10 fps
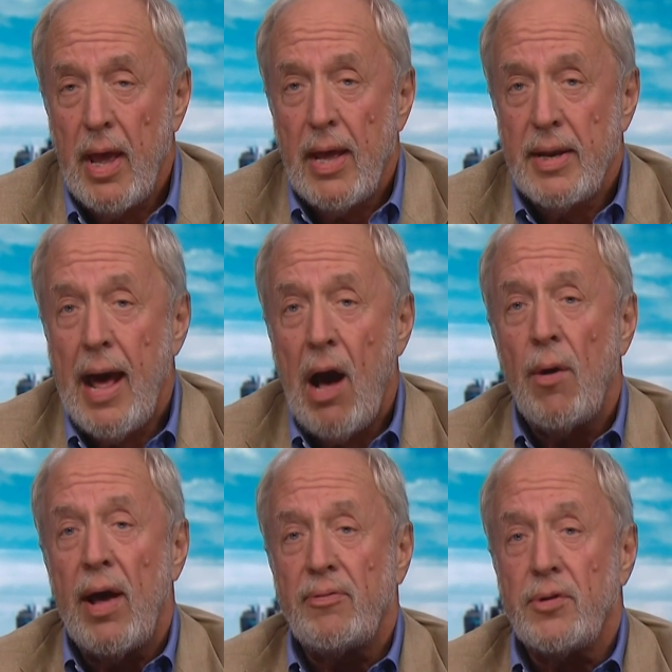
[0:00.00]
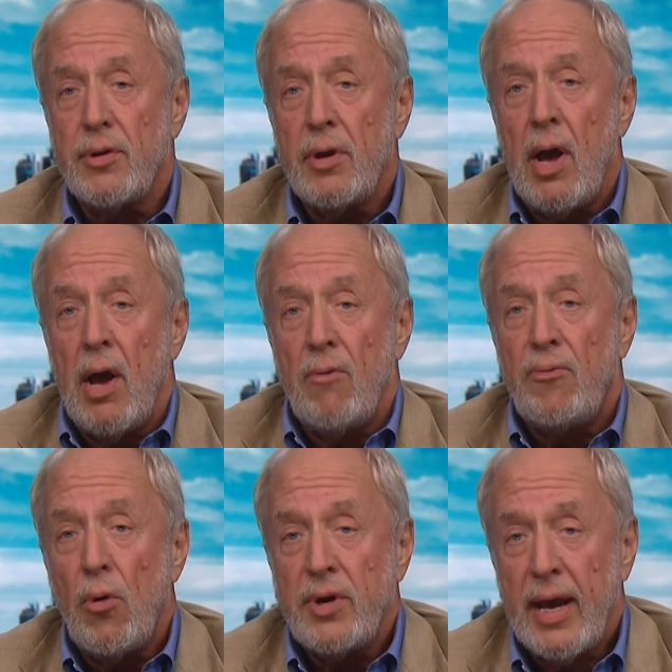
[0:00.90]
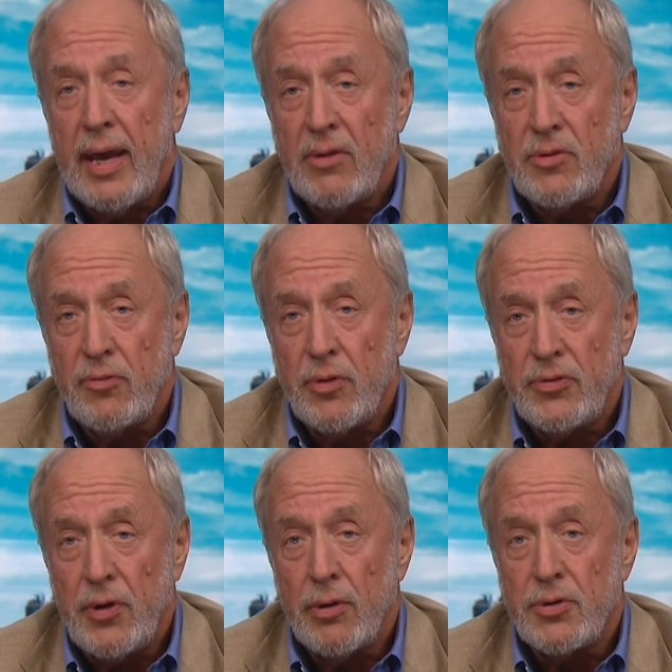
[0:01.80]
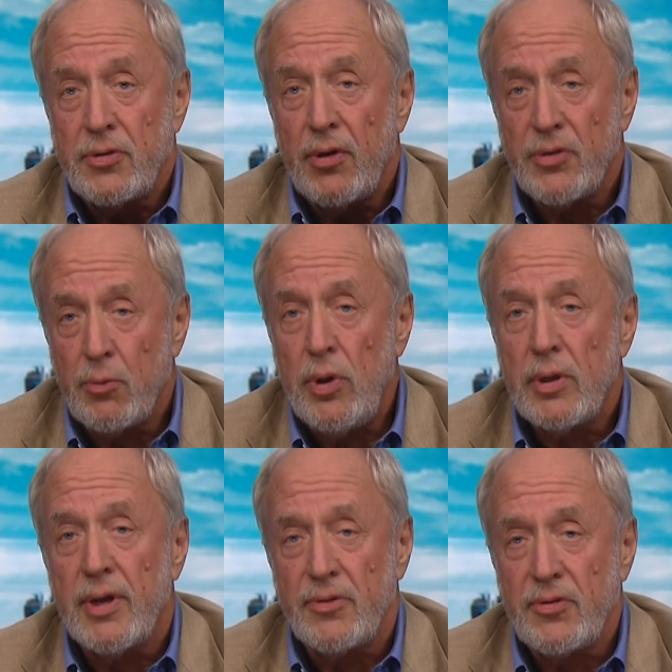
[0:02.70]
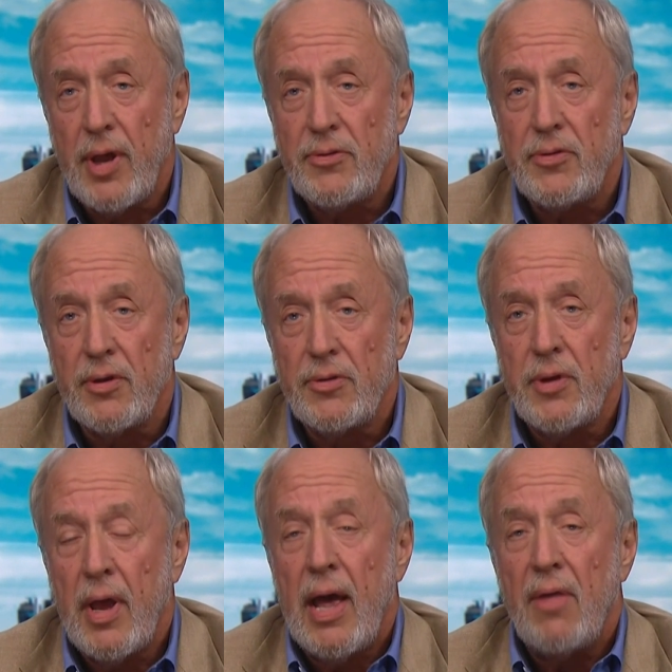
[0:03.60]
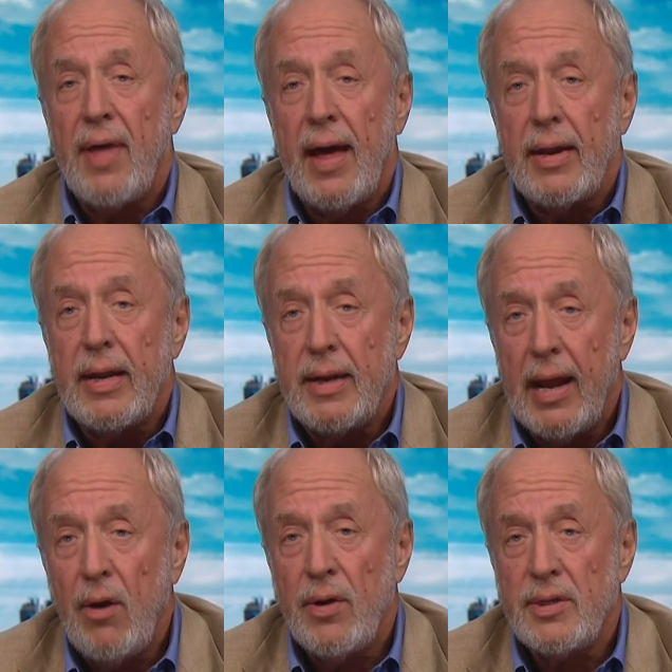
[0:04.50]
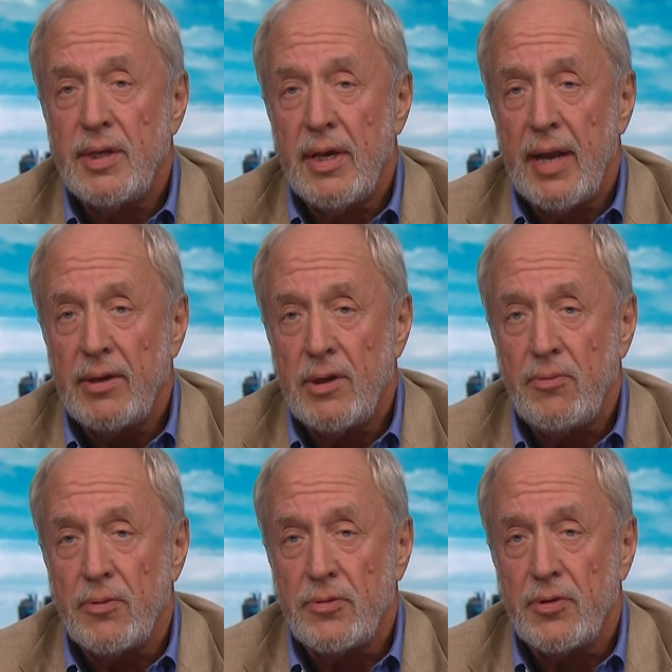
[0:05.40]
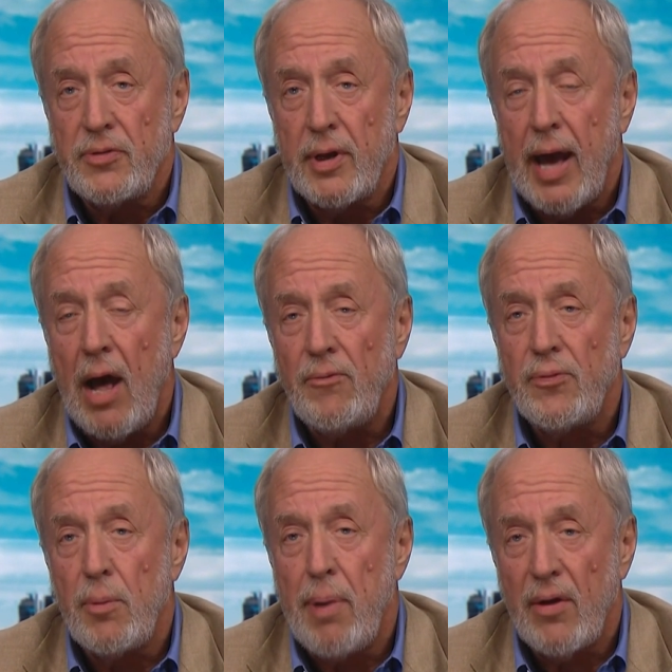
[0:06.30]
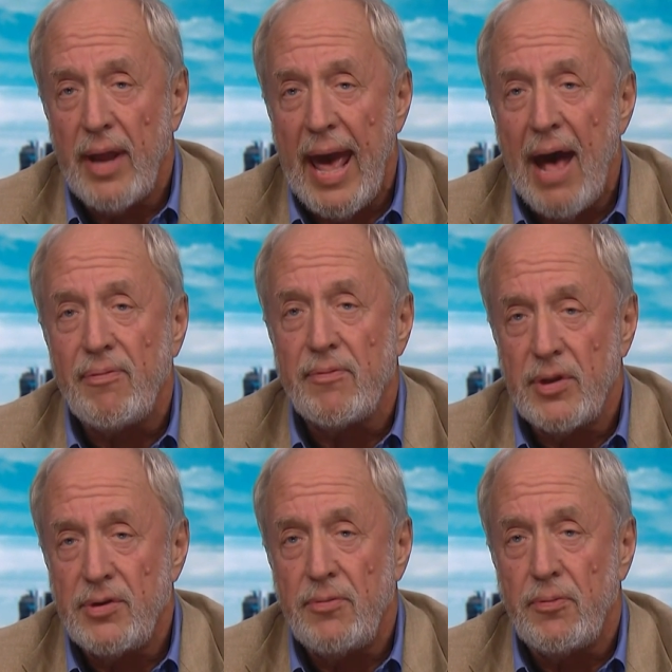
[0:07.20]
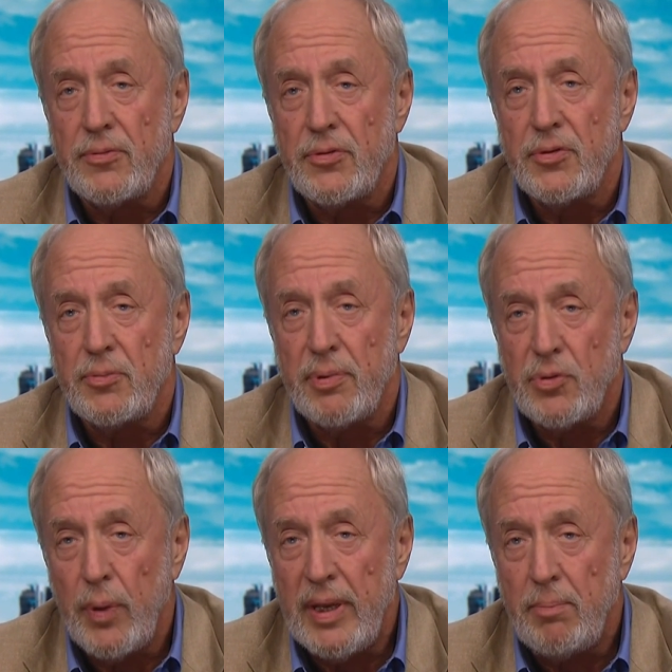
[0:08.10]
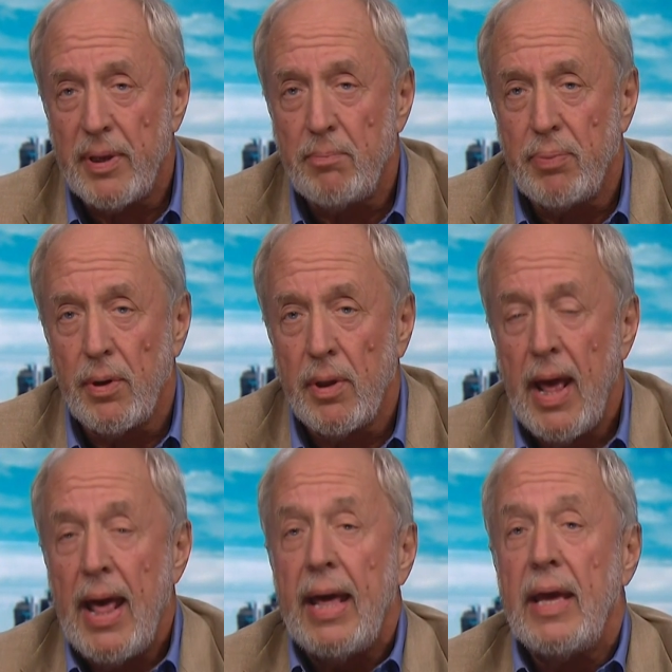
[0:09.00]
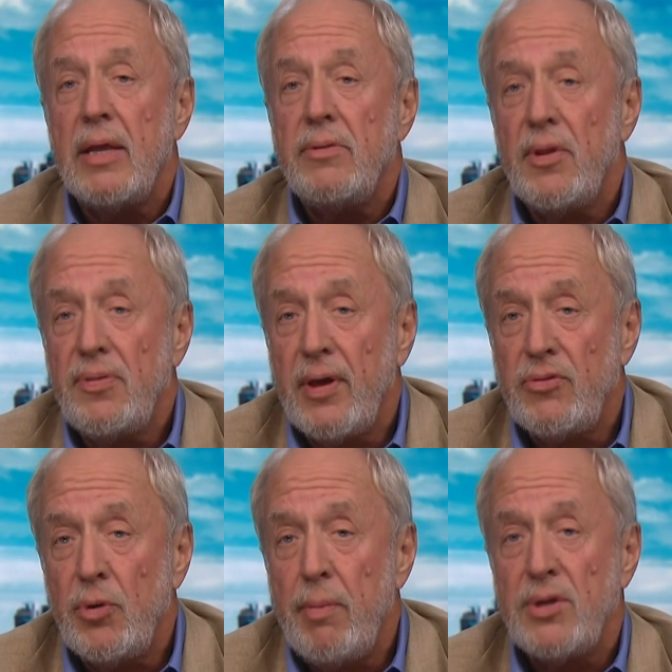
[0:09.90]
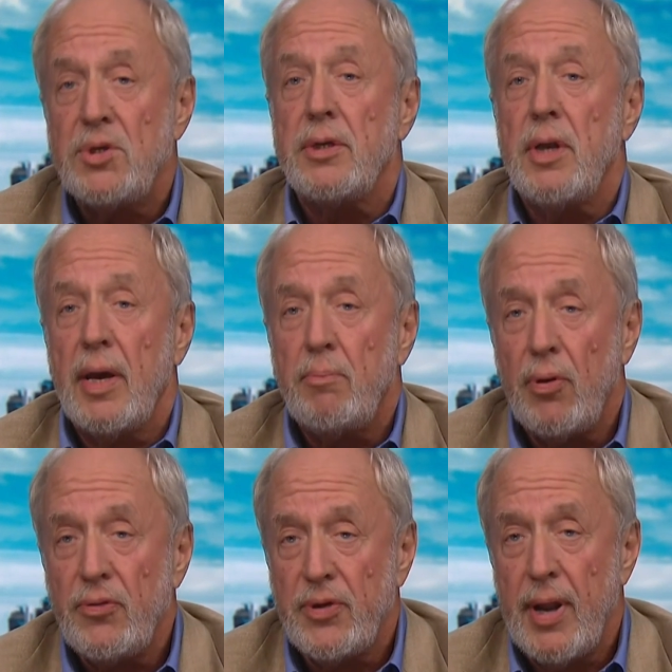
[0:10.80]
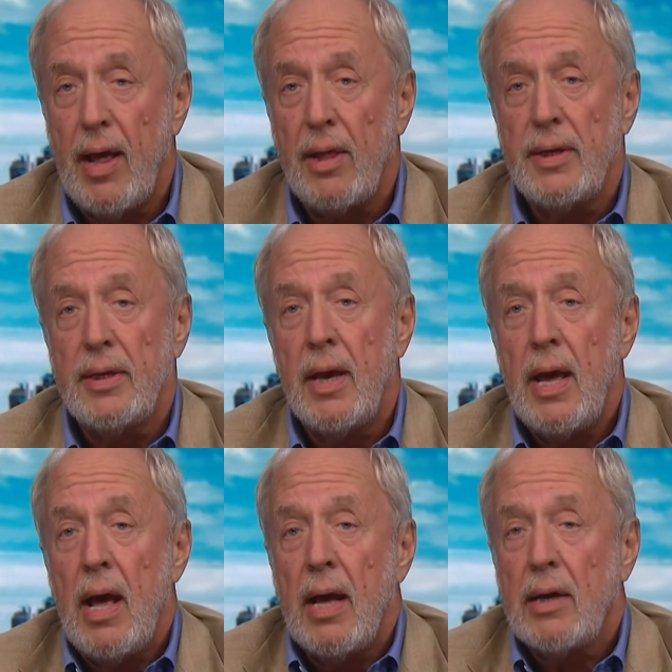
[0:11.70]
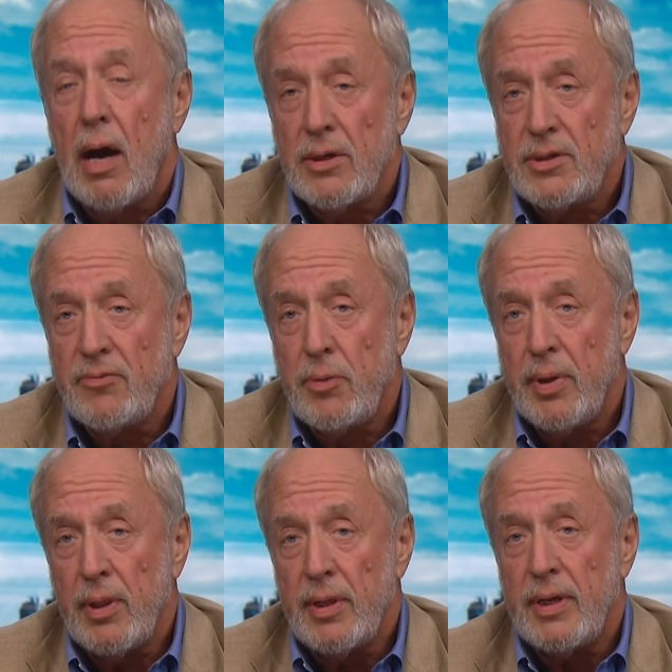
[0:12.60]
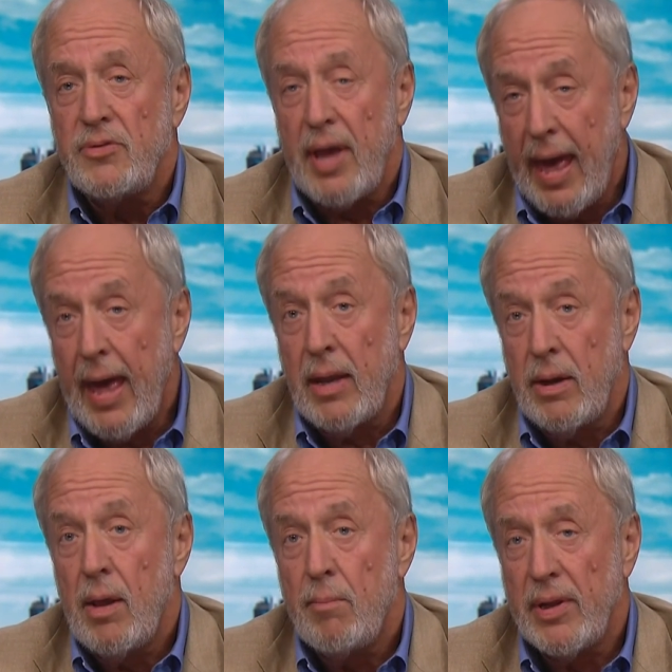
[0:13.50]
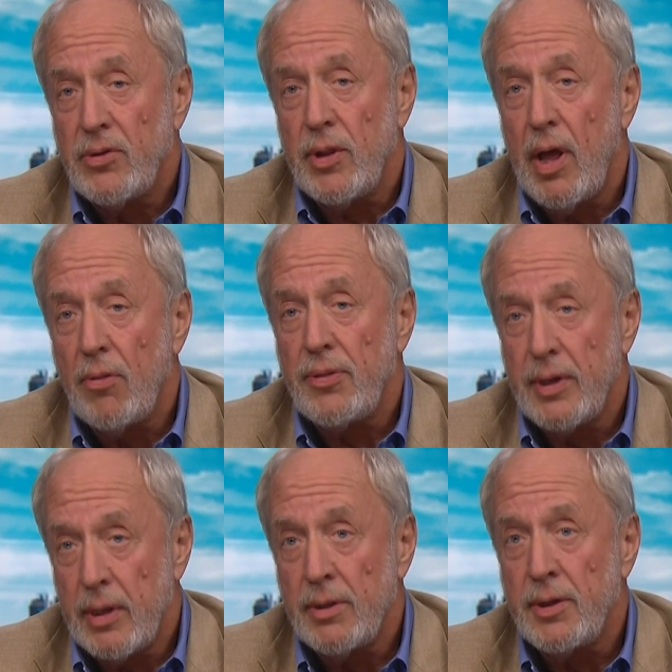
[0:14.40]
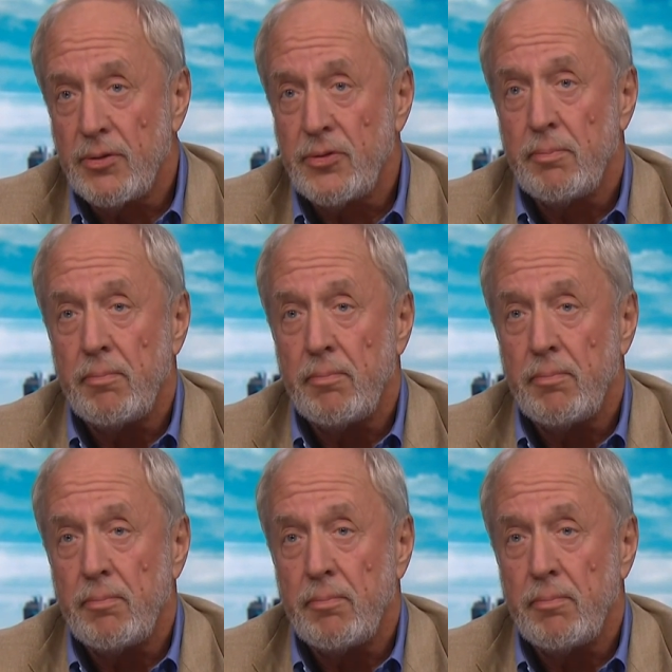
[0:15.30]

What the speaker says: Now, after four decades of research, there's a real consensus that inherited DNA differences account for about half of the differences between people in the things you mentioned, like personality, cognitive abilities, and mental health and illness.